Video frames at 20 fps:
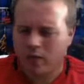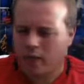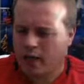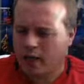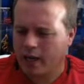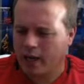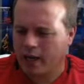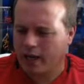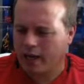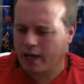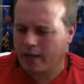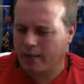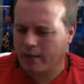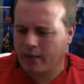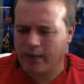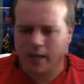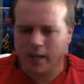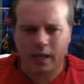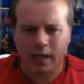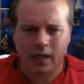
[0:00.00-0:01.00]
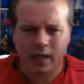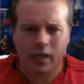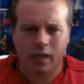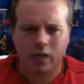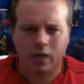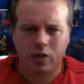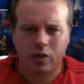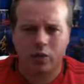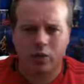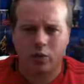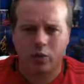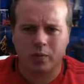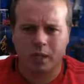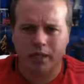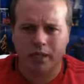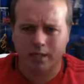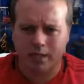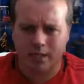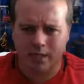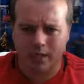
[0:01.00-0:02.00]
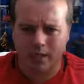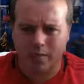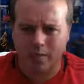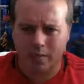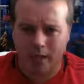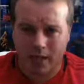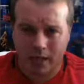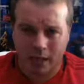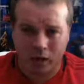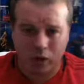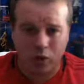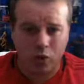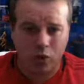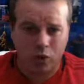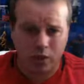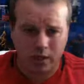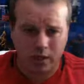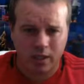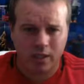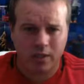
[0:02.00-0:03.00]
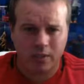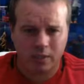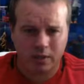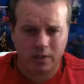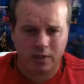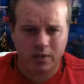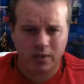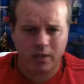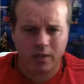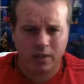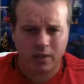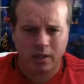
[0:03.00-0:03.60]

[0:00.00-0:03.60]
the Europe against the teams that are good teams,